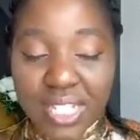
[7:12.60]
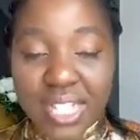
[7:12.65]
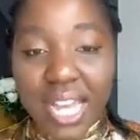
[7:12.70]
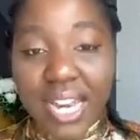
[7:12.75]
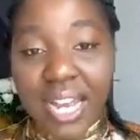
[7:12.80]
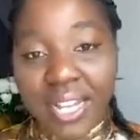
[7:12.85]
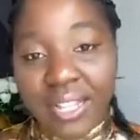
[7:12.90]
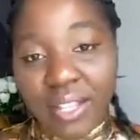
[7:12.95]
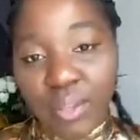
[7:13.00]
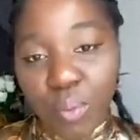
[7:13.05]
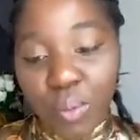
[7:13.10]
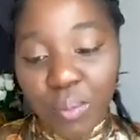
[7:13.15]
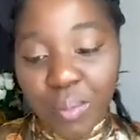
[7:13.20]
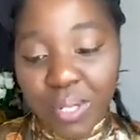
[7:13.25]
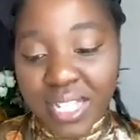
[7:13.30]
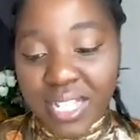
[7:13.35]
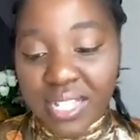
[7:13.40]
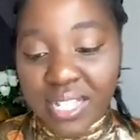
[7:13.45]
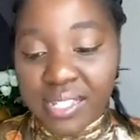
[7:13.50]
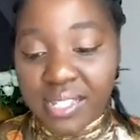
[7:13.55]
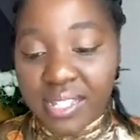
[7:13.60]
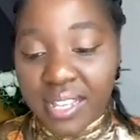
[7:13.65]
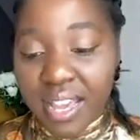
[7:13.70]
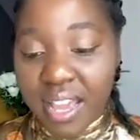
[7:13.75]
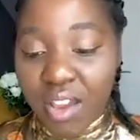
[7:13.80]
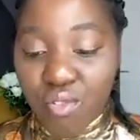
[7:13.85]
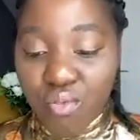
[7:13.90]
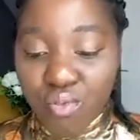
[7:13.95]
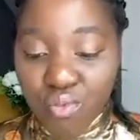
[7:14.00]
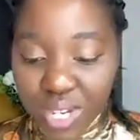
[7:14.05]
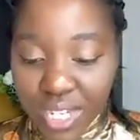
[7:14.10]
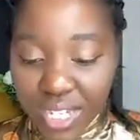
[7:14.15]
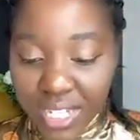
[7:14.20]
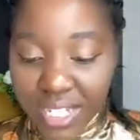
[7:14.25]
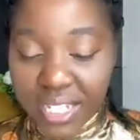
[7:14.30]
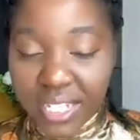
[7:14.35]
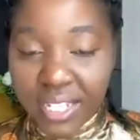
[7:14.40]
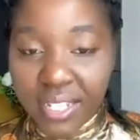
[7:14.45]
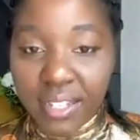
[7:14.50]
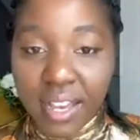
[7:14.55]
that another woman is
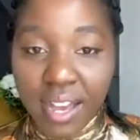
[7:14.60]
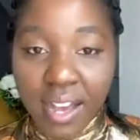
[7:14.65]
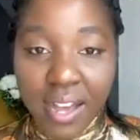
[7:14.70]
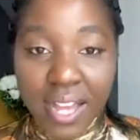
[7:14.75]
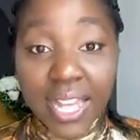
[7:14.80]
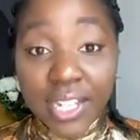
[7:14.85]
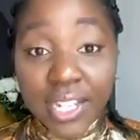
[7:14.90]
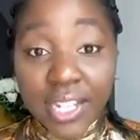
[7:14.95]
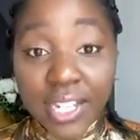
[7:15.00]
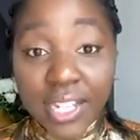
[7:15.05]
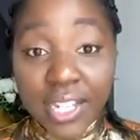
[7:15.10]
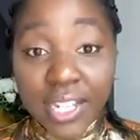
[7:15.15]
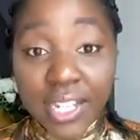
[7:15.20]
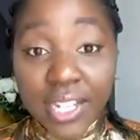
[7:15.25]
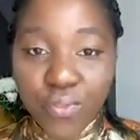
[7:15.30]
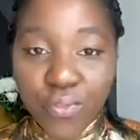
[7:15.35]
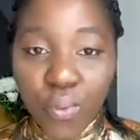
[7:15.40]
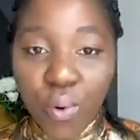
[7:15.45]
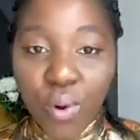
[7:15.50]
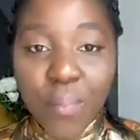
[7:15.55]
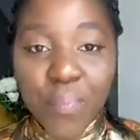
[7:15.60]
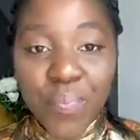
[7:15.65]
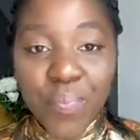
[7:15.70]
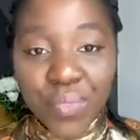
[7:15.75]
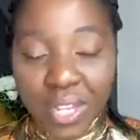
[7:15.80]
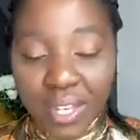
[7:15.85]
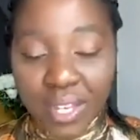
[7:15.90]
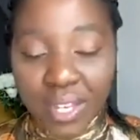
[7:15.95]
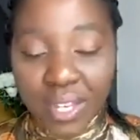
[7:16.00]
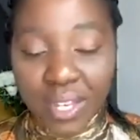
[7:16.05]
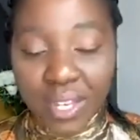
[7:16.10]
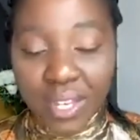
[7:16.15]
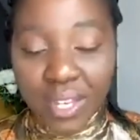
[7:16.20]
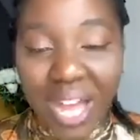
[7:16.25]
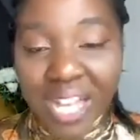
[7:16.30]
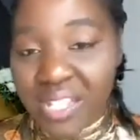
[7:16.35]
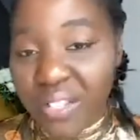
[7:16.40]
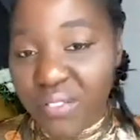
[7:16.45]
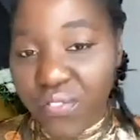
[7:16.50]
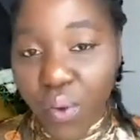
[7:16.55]
really eligible for, to pass
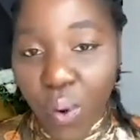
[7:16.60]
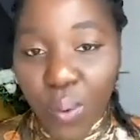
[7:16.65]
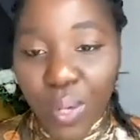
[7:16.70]
it forward.